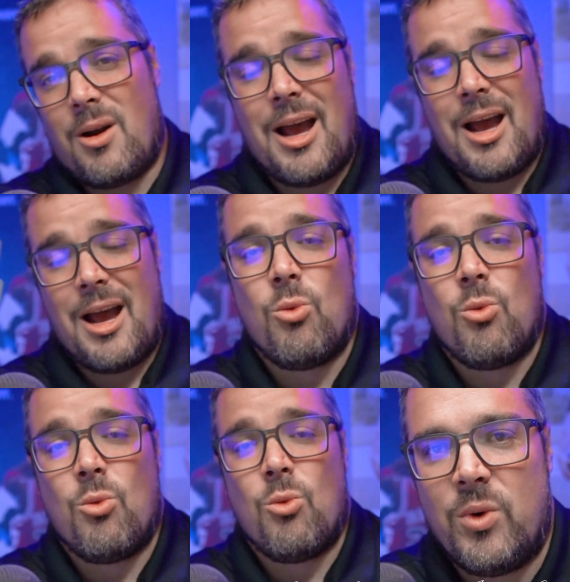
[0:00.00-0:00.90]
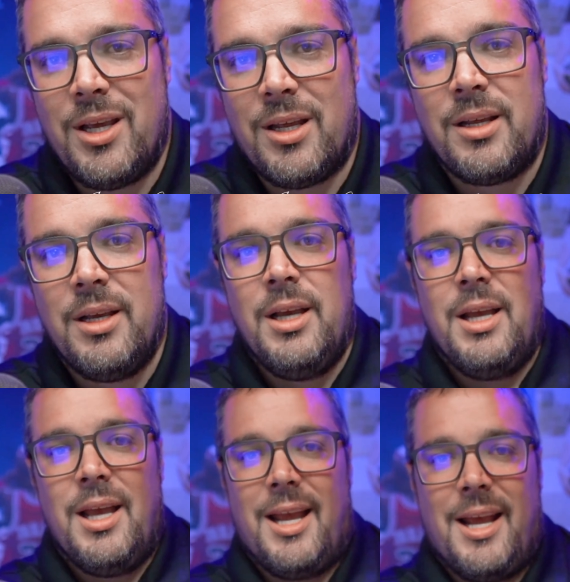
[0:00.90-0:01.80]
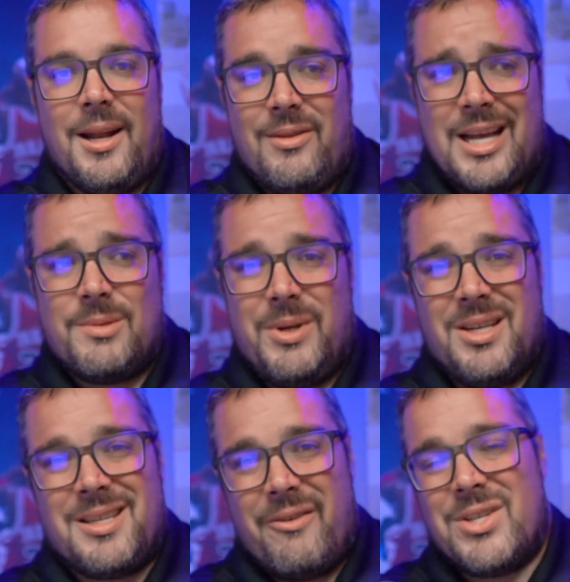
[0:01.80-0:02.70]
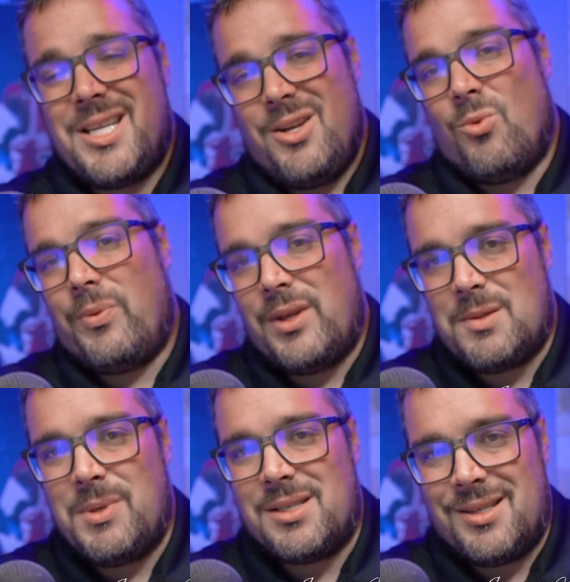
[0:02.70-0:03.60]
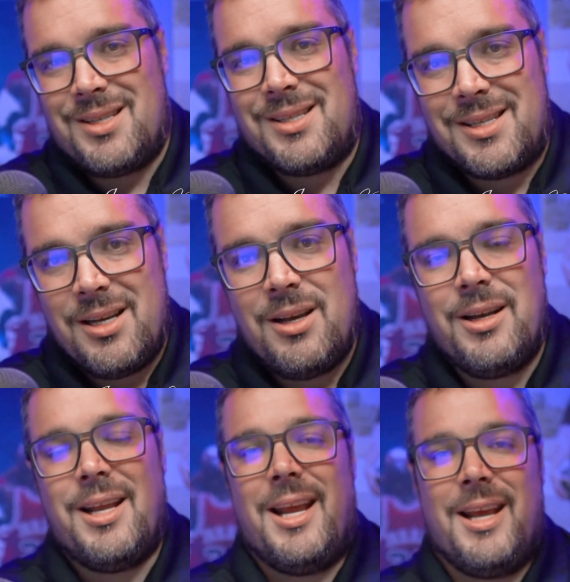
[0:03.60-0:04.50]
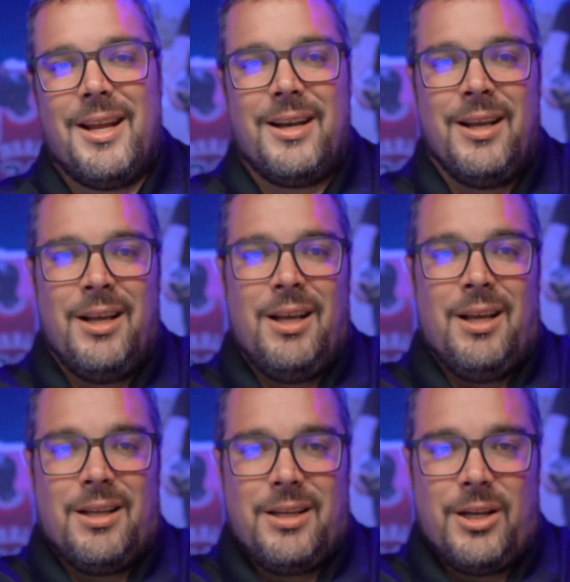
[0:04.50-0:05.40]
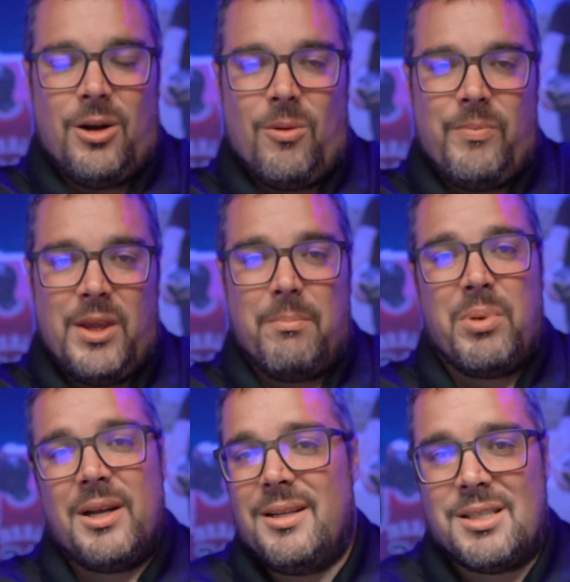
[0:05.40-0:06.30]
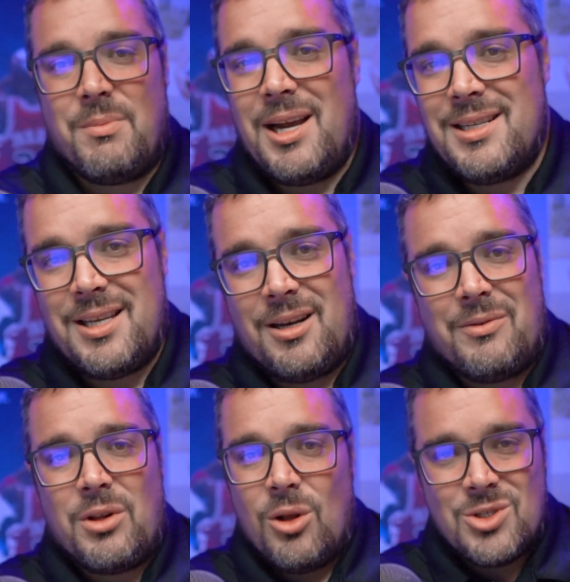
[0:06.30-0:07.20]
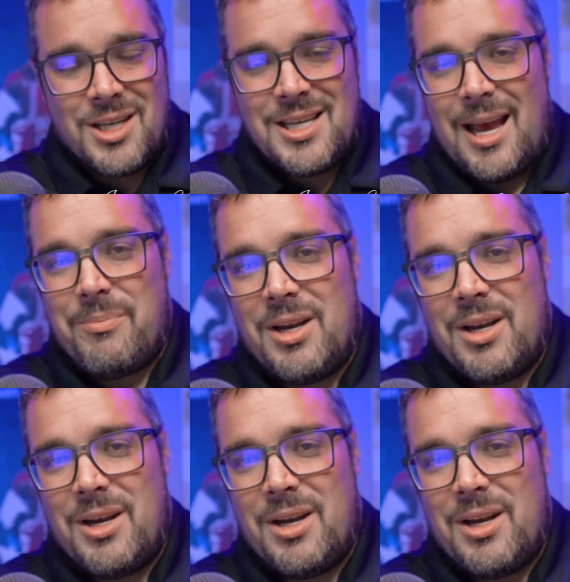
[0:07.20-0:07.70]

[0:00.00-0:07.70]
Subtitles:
I want you to win. And that's because I've seen what this business has done, and you know, the abundance mindset of closings happen